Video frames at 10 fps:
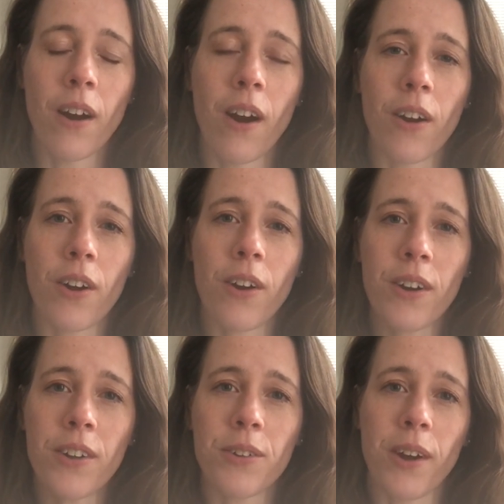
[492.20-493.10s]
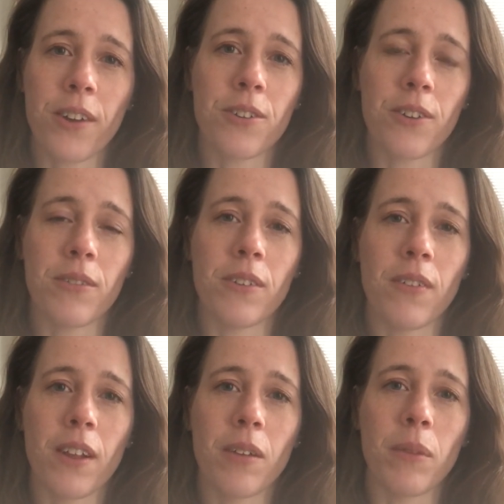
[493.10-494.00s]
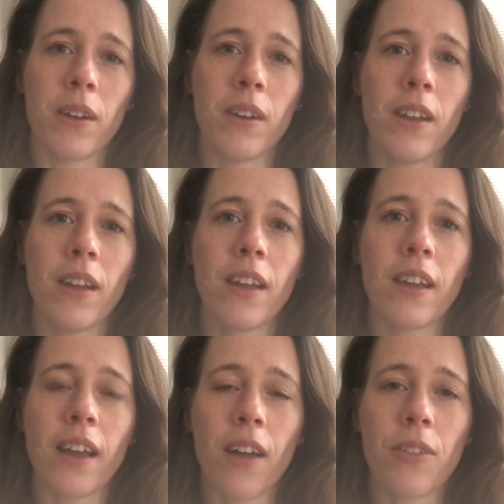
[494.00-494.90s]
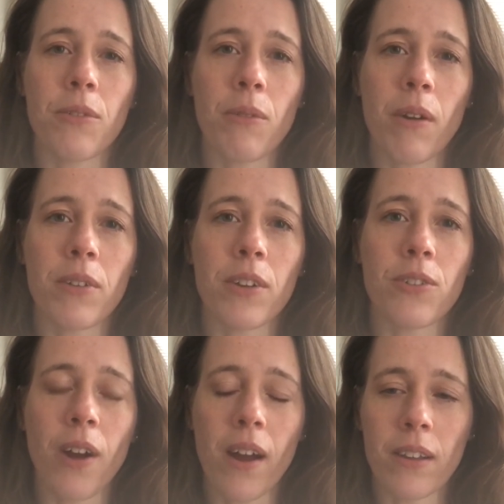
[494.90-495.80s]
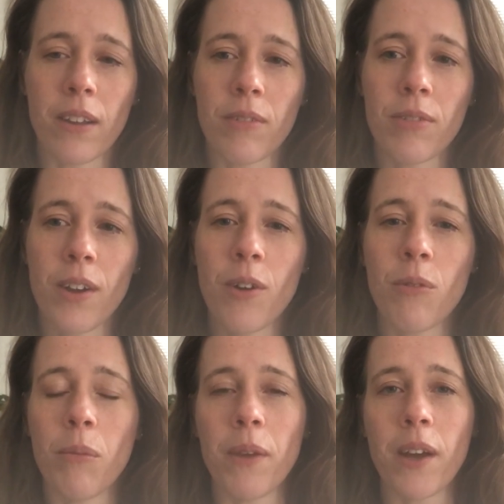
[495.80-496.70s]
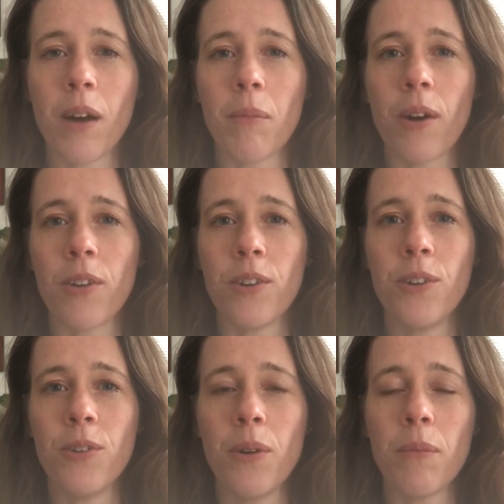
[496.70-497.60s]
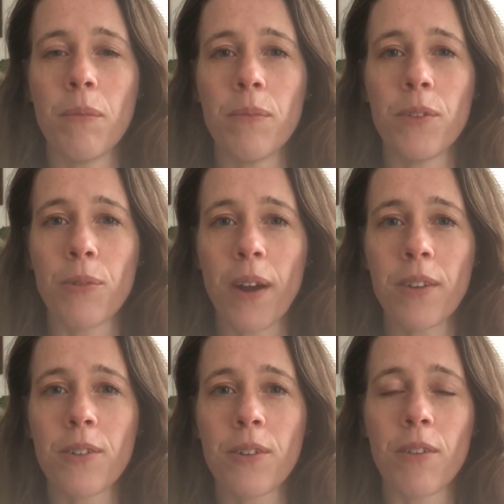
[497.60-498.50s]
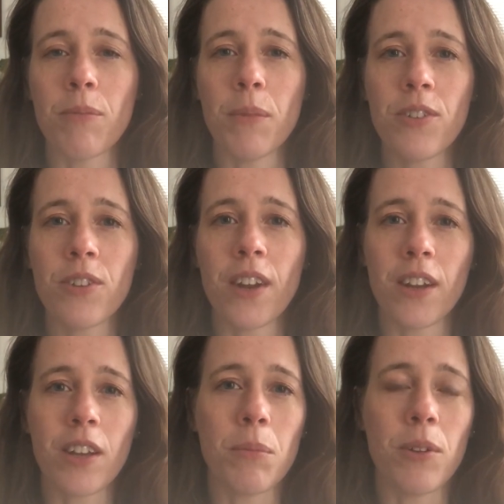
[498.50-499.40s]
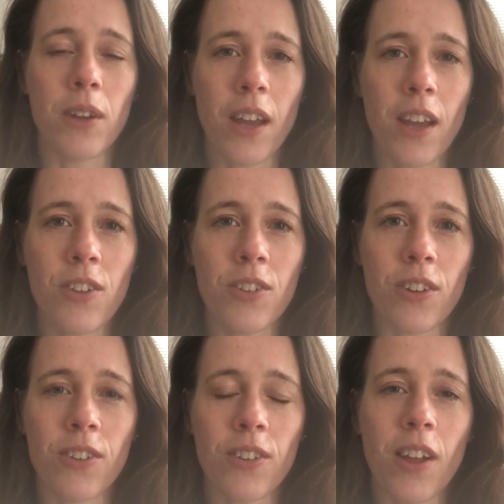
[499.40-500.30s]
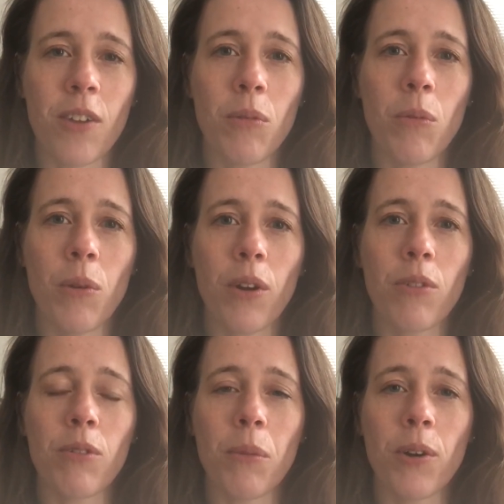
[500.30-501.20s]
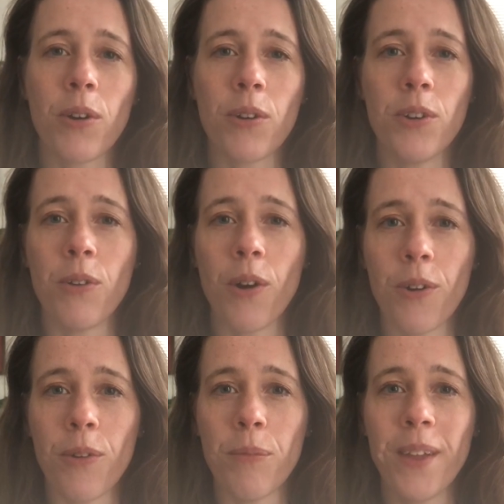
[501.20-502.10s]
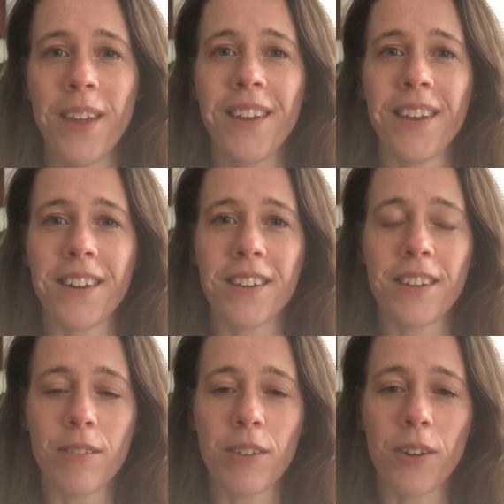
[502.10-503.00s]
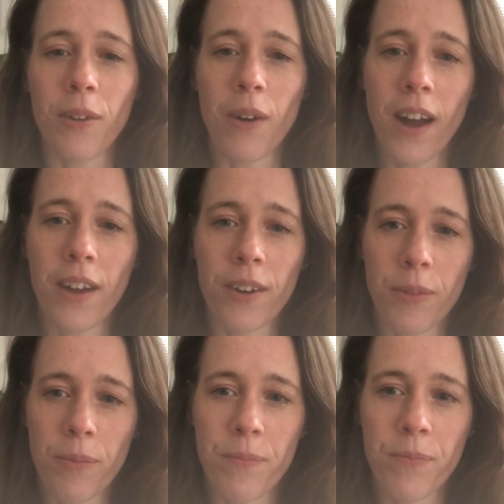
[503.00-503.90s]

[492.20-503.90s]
Our current Director of Development, Catherine Ruffing Drotliff, will become our new Director of Mission and Communications and will work from her new home in Cleveland, Ohio.